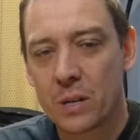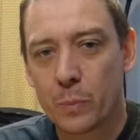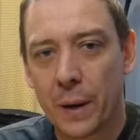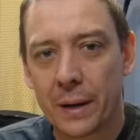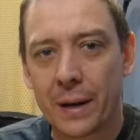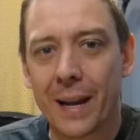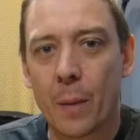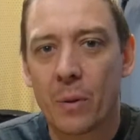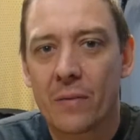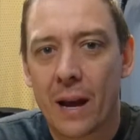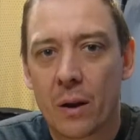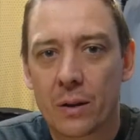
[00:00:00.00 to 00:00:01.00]
I spent a
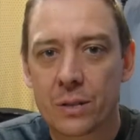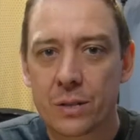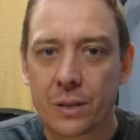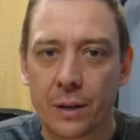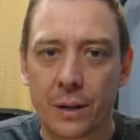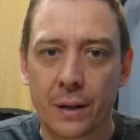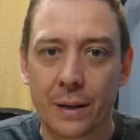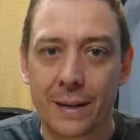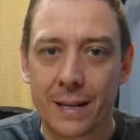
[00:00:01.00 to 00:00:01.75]
couple of hours uh,